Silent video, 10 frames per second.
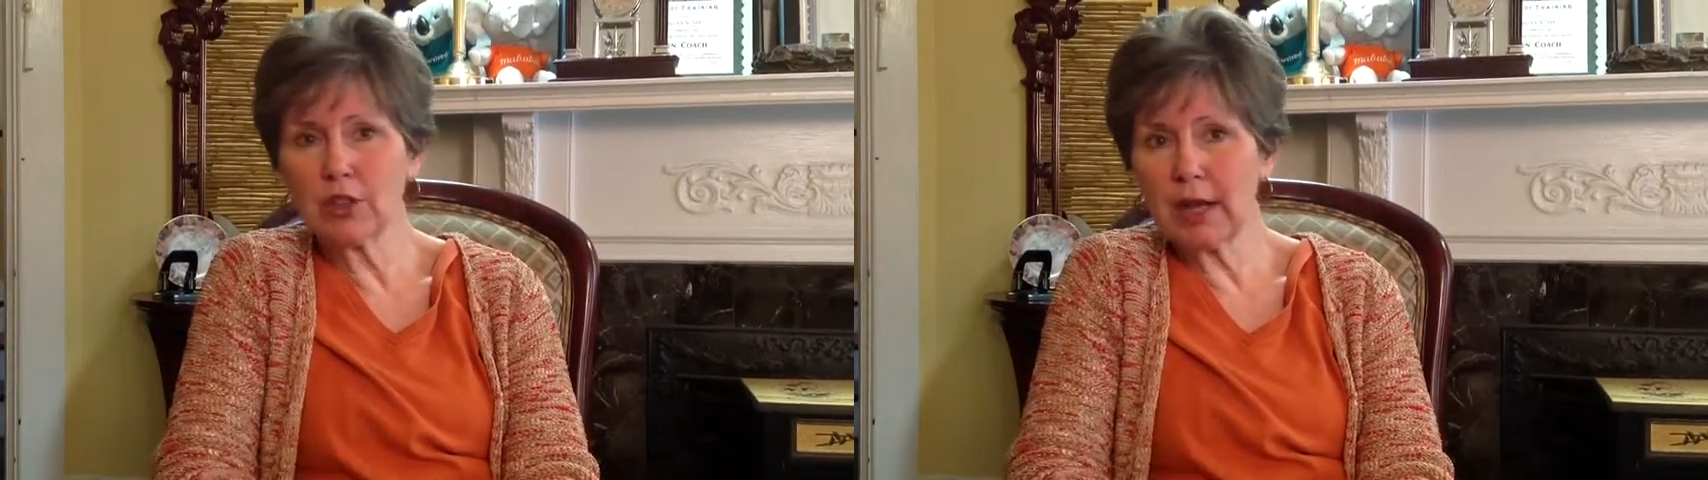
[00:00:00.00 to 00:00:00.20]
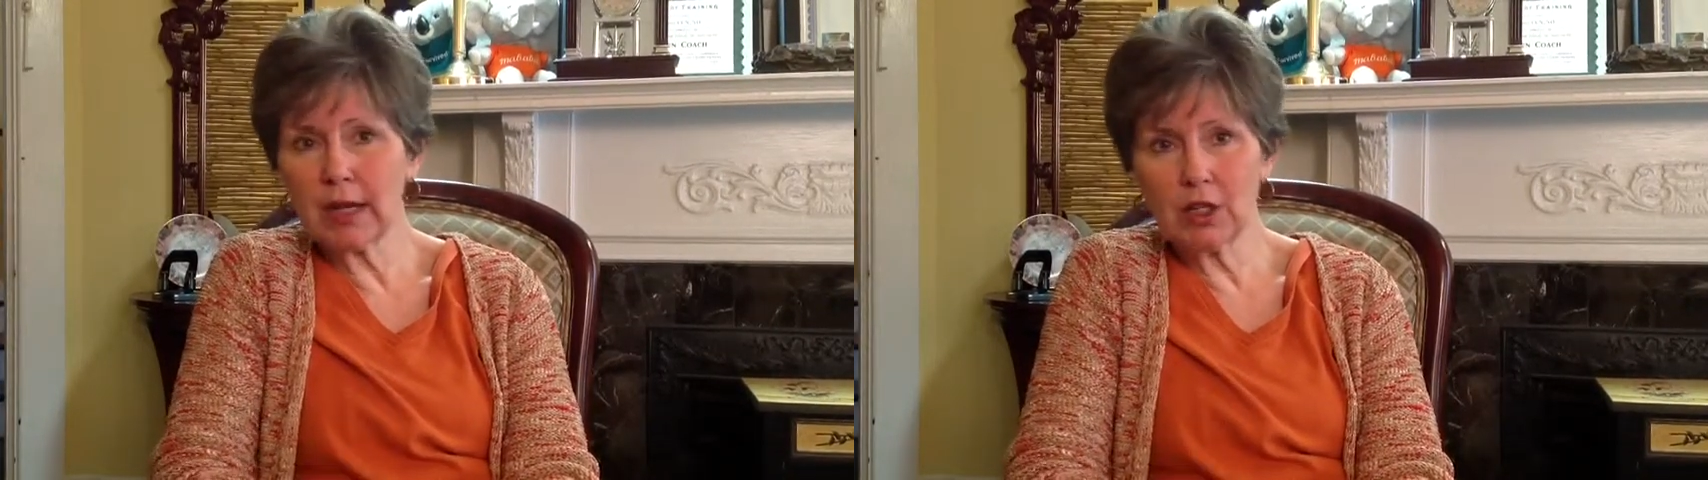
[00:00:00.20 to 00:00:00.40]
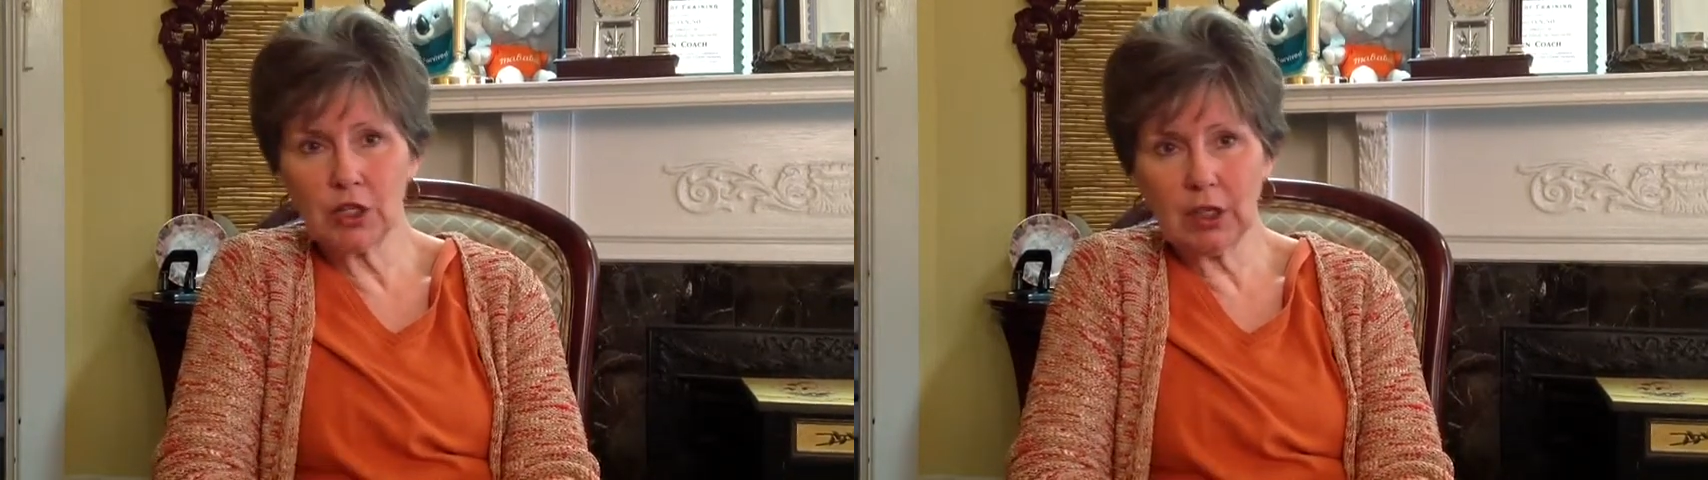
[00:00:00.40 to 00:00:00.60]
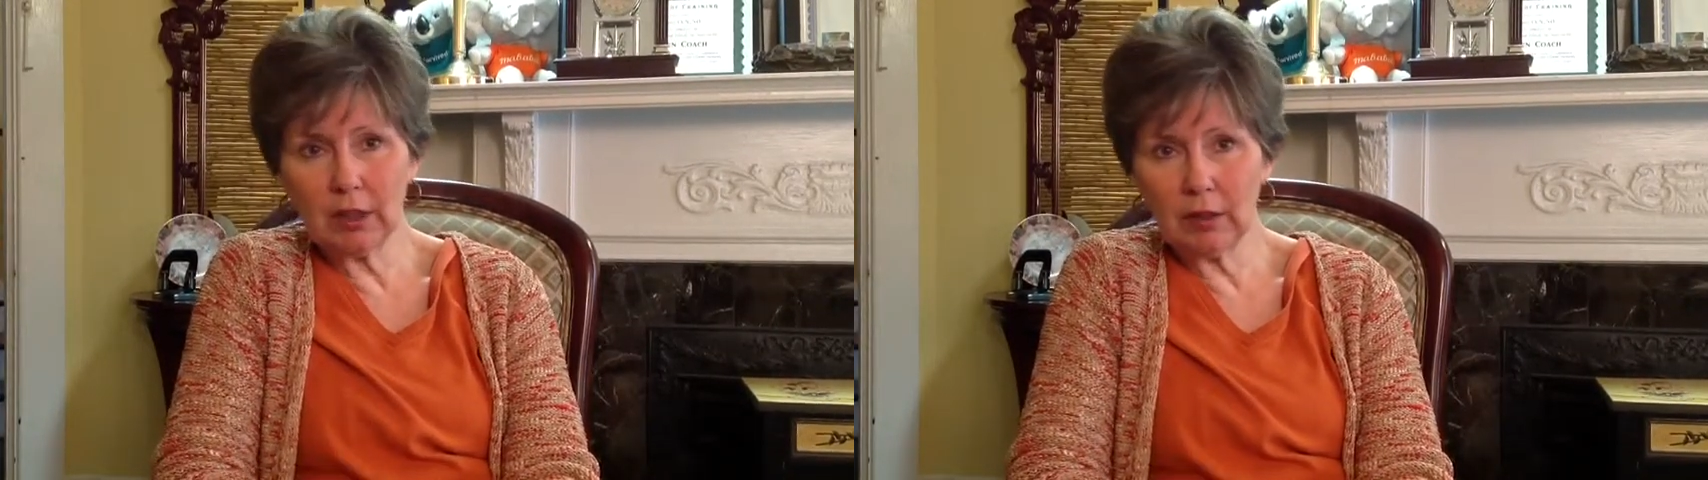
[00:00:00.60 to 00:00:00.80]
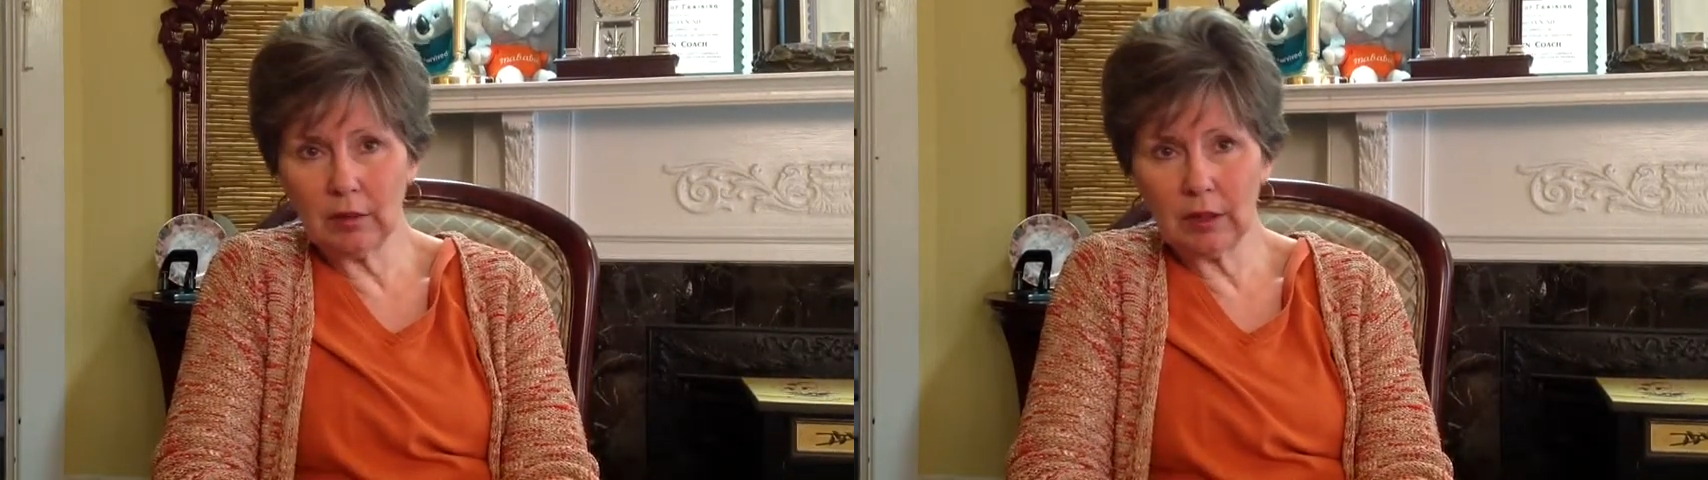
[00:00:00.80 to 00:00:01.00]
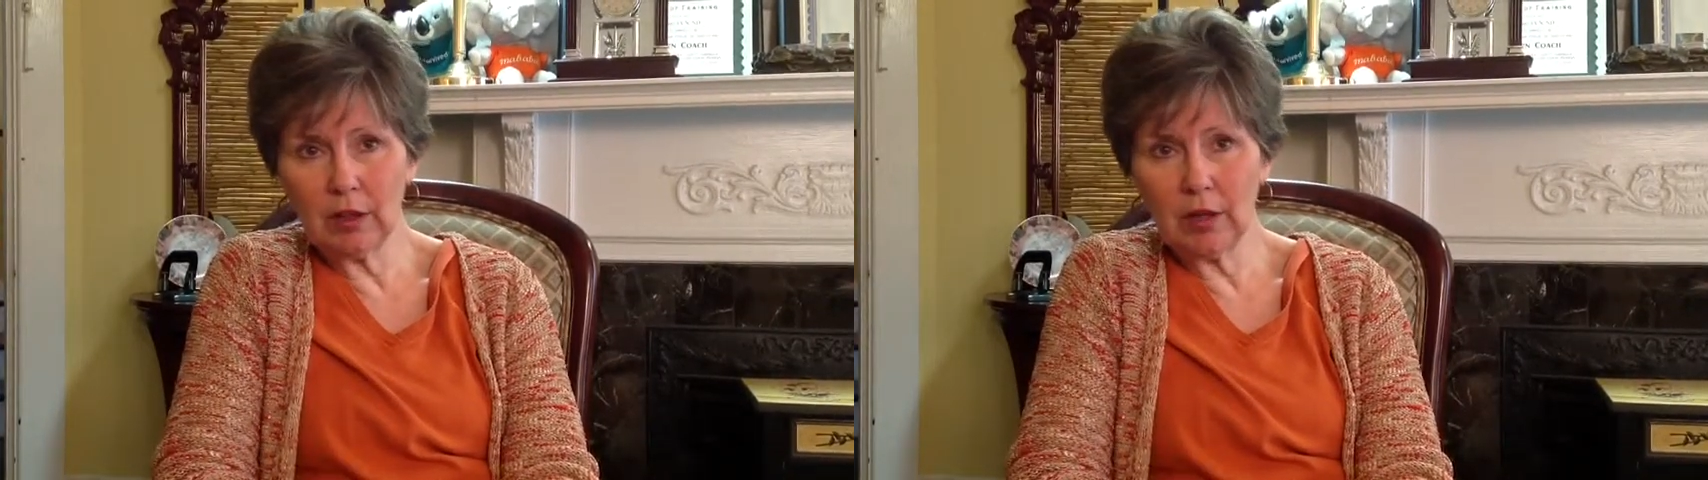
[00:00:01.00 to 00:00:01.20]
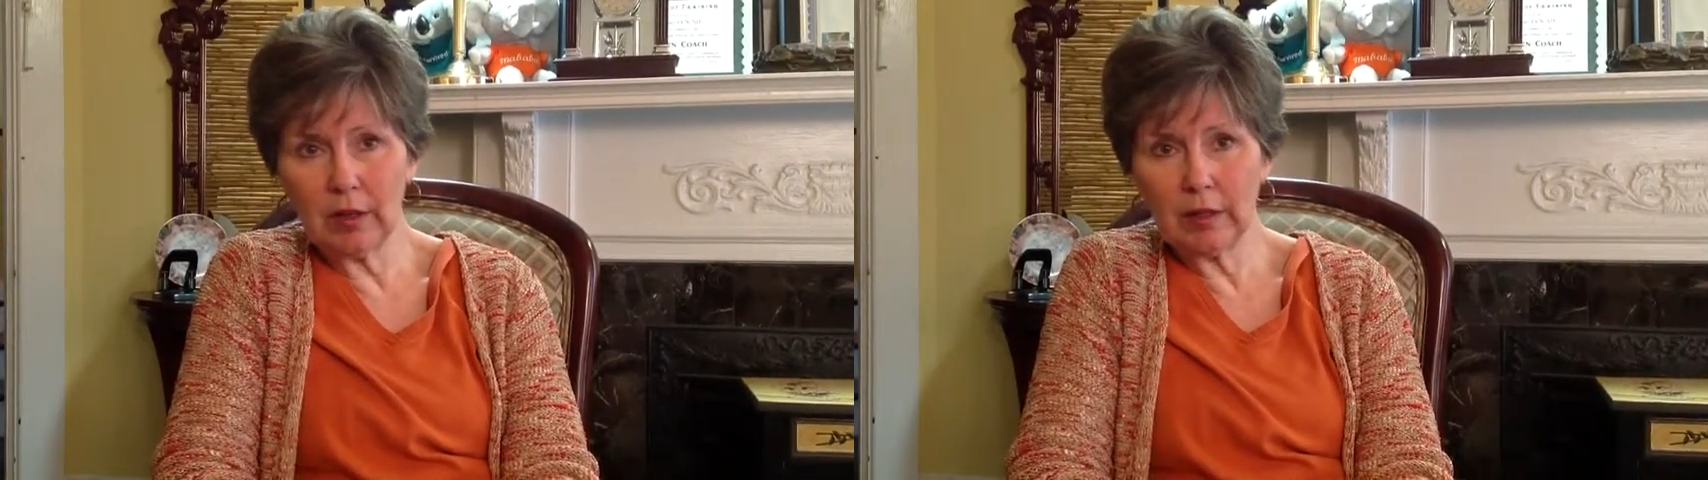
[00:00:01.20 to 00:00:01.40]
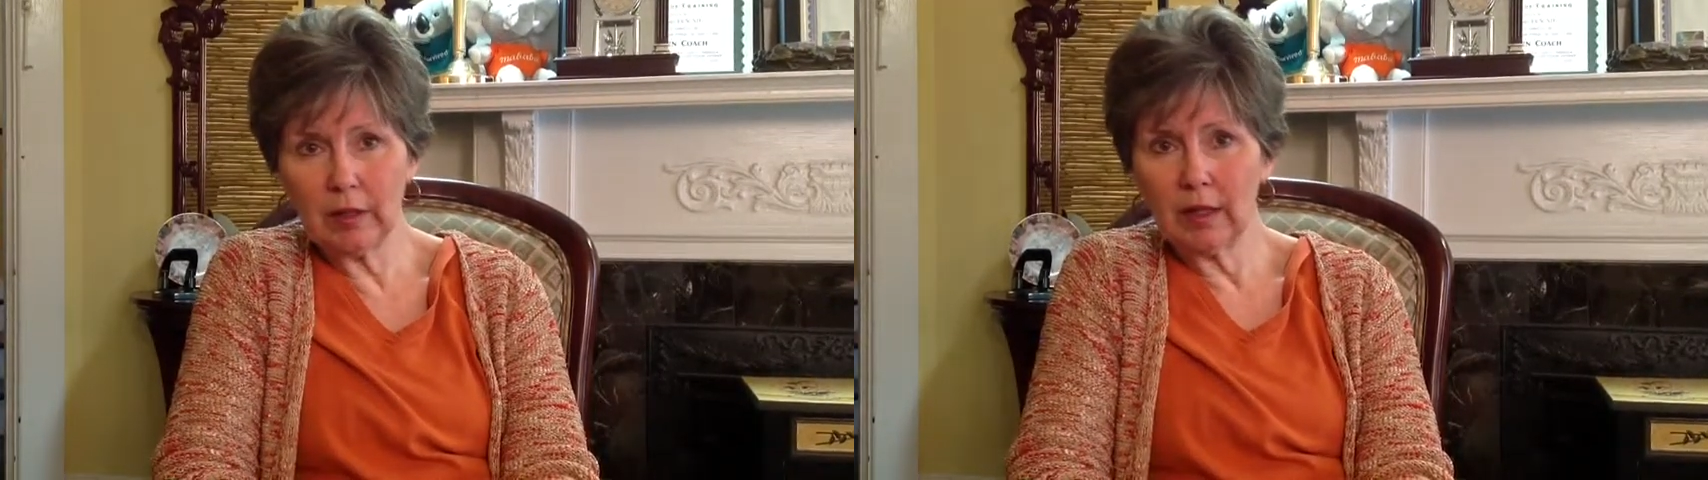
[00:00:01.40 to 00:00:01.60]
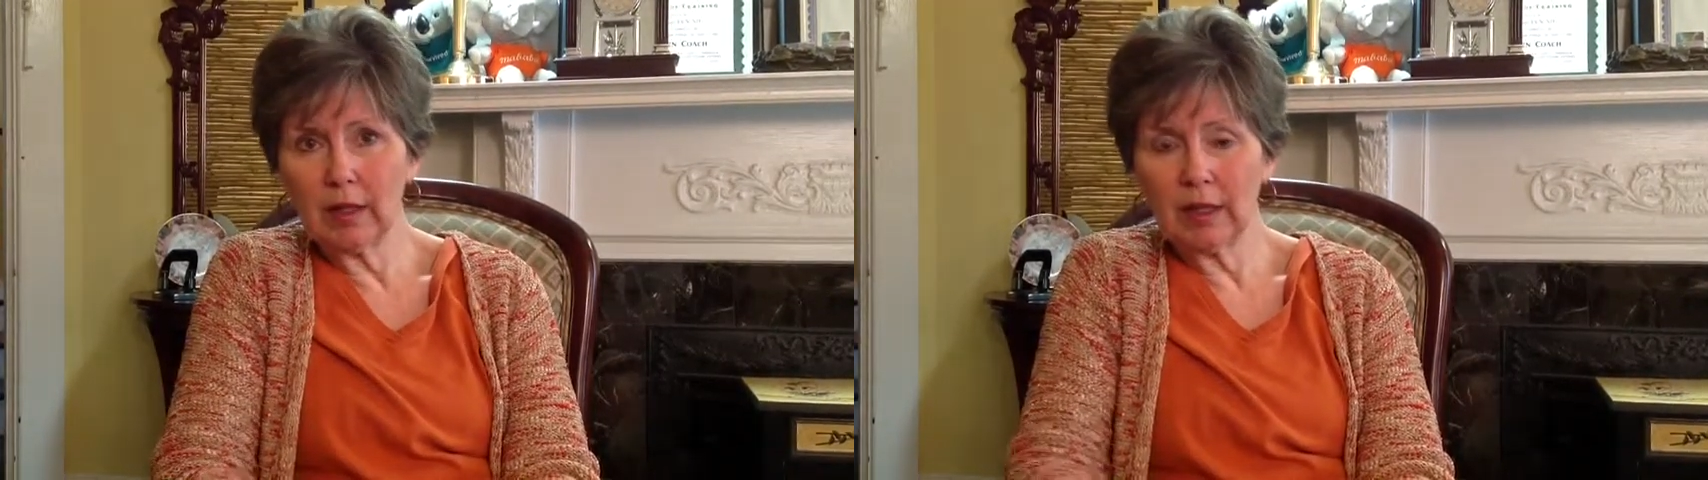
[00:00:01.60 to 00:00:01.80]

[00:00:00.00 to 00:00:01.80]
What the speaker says: Jack and Jean, you know, and